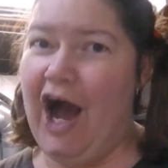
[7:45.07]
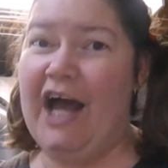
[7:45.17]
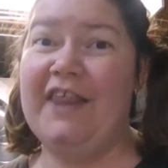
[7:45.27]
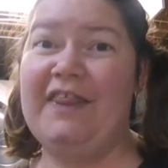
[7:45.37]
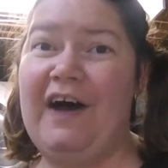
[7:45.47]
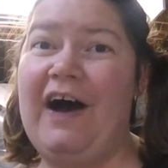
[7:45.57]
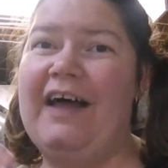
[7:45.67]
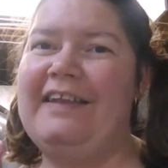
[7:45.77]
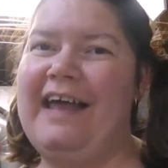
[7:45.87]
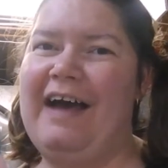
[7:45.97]
I
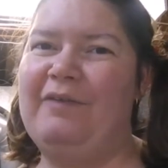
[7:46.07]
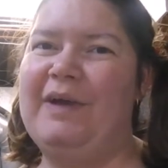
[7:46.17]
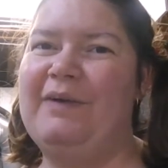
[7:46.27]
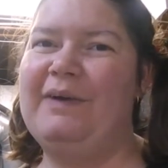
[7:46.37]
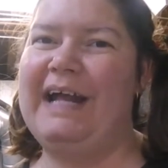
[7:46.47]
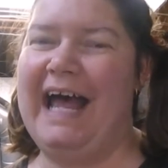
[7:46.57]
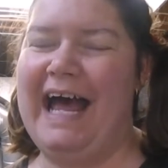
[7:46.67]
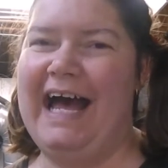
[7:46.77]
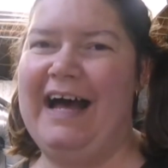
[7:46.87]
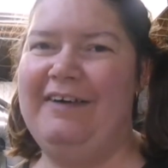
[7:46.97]
thought that we would
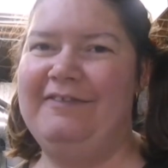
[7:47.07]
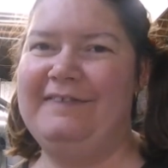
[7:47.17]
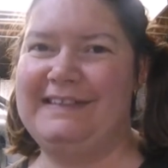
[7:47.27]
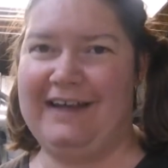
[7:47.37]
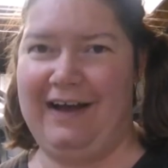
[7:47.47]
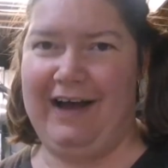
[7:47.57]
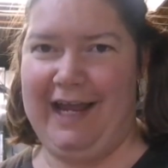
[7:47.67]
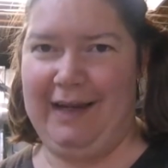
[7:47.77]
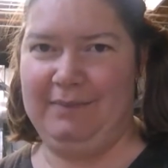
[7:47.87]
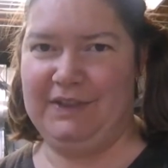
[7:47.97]
have
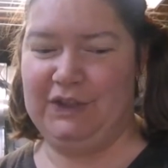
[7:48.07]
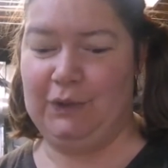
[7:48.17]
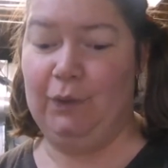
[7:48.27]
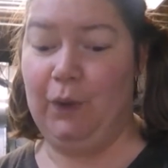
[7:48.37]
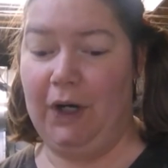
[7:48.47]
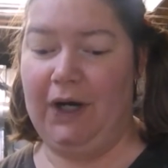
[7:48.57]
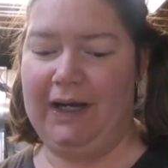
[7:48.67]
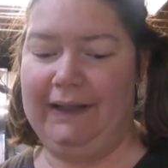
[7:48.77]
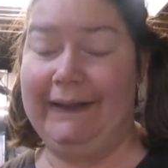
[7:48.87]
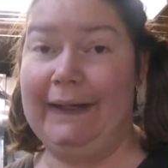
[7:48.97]
time to work
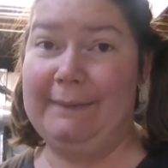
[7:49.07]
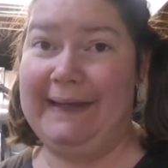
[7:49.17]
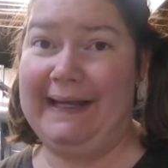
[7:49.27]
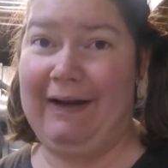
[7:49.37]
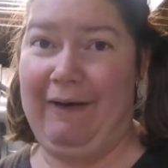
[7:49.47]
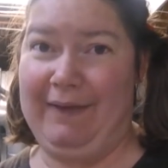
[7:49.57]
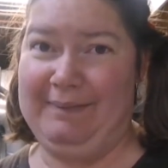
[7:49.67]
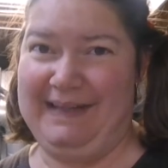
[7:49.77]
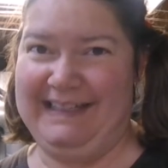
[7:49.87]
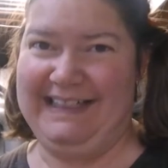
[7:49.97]
a little bit on the
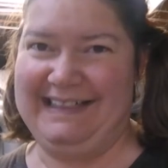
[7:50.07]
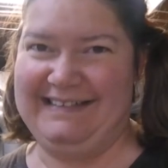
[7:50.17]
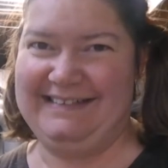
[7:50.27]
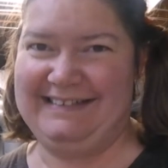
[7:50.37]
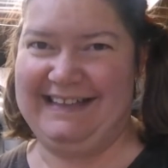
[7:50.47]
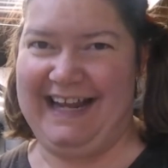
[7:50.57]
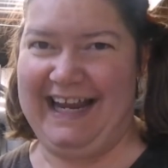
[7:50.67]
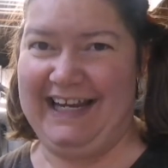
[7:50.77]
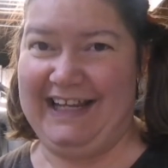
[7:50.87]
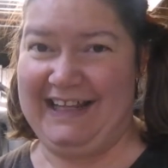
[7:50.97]
minions
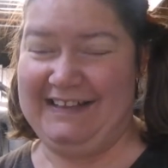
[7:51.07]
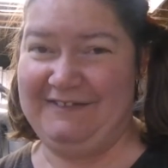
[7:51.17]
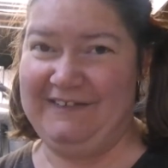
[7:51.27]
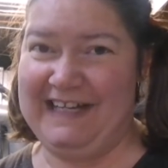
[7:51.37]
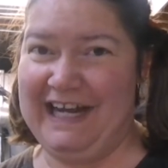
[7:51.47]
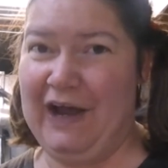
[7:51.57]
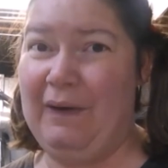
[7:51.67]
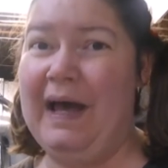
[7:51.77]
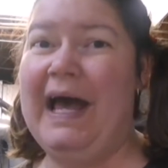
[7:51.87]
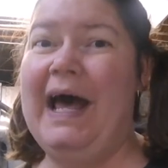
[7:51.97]
today in this video,